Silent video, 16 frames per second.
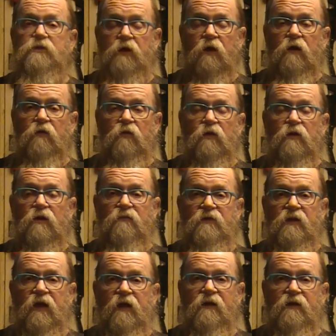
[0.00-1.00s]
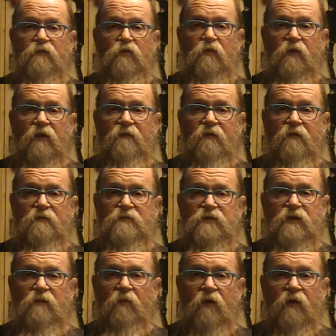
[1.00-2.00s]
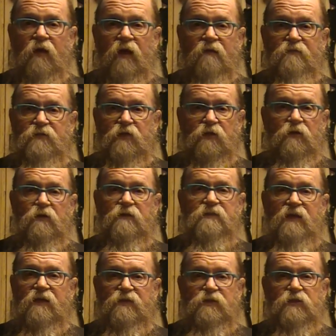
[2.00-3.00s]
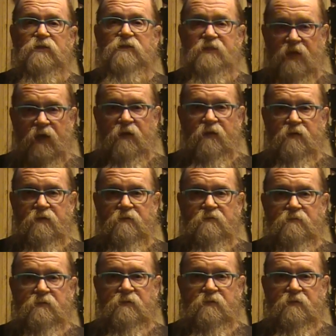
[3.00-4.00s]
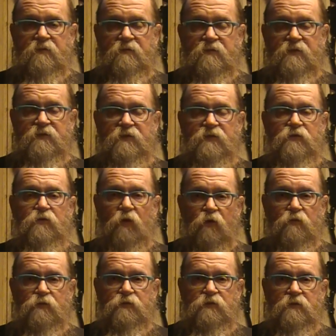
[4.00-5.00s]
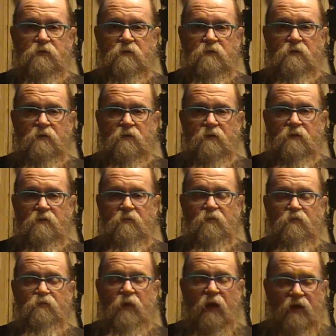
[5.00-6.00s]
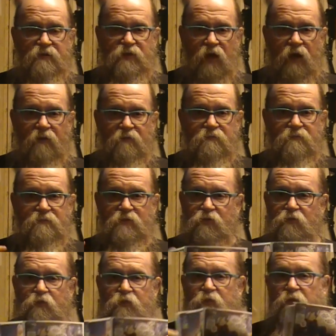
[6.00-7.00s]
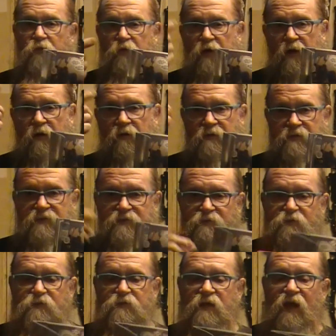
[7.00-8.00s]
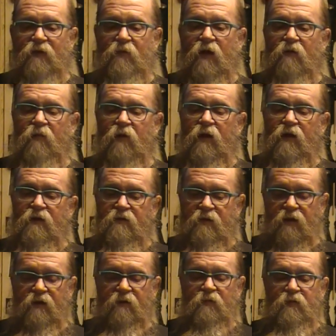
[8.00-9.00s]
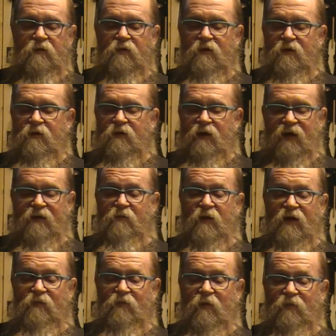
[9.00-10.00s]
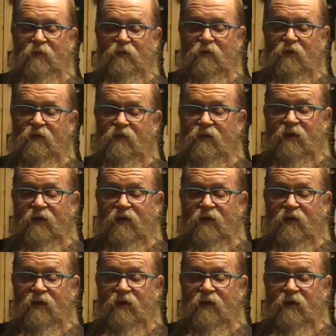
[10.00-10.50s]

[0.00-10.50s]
artwork of a naked woman I've ever seen in my life. She looks like she's 10. This is gross. Bad job, you 3 artists whose name I made up. I didn't make them up. They're real.